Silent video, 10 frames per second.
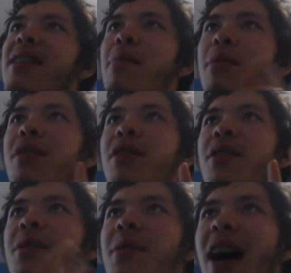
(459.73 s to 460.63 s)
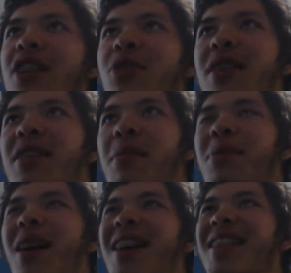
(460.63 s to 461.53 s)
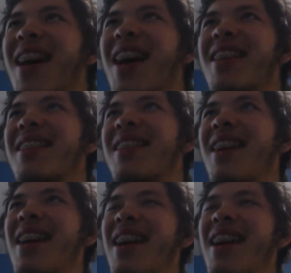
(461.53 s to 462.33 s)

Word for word: "Number 2, I trust the process,"